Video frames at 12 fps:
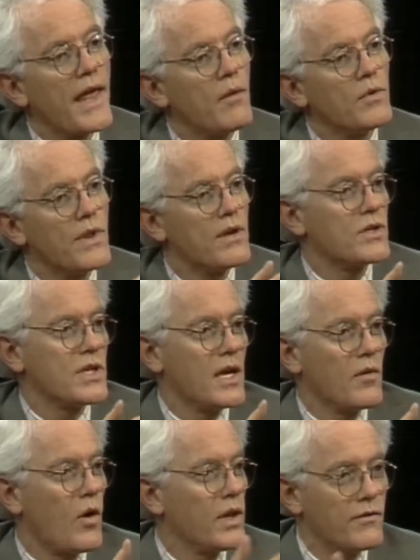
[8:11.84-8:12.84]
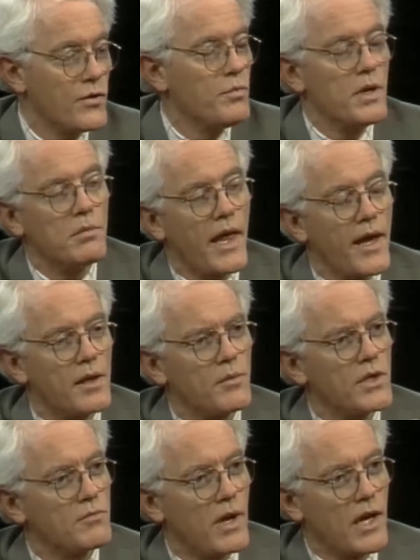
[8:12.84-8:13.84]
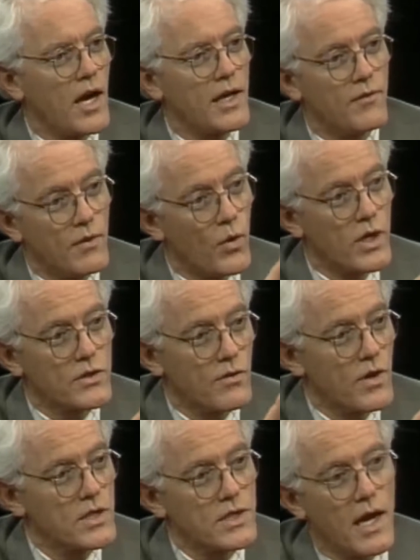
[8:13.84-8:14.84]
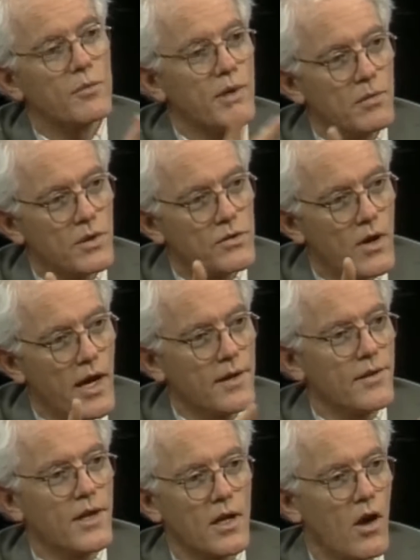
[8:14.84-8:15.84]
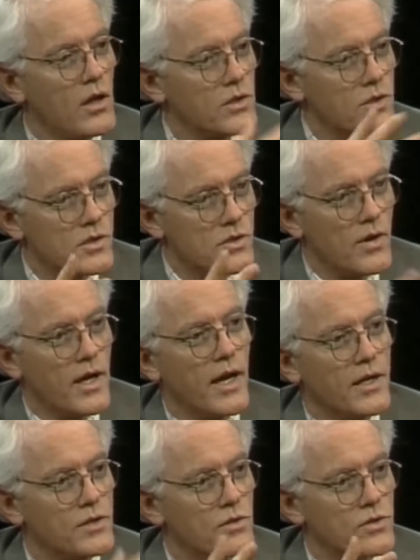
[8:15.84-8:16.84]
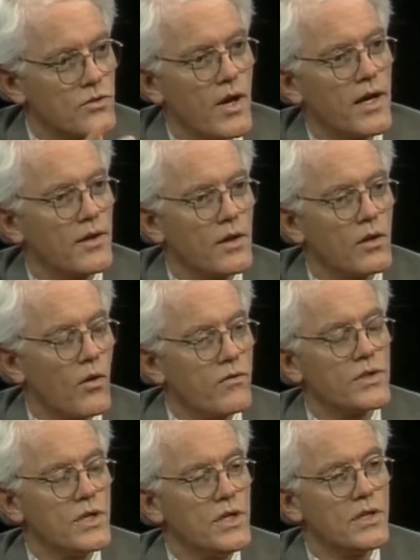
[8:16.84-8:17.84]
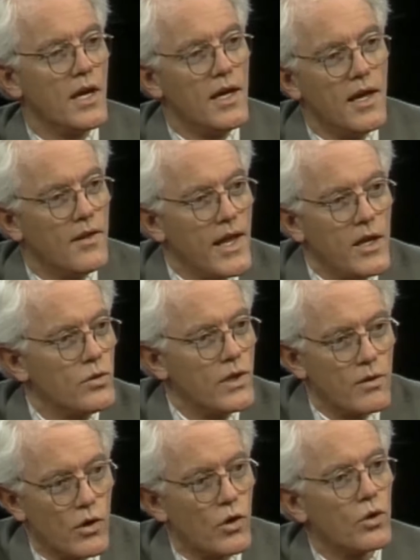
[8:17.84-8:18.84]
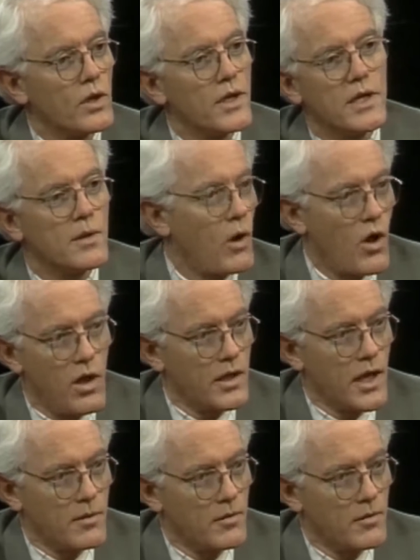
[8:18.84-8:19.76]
but they're saying only a few people had them. I said, my God, if it works for us, other people will try it, then colleges will try it, high schools will try it, then they'll go overseas. They knew they were early in the ball game.